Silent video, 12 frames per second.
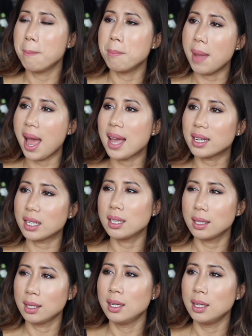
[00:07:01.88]
MAC,
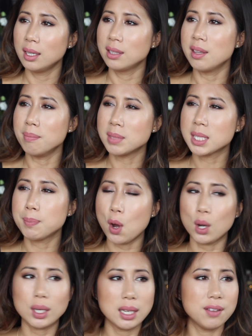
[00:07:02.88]
them
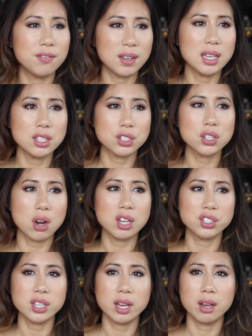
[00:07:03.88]
sparkly finish
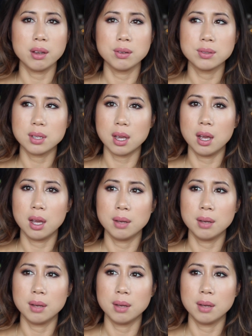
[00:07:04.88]
eyeshadows,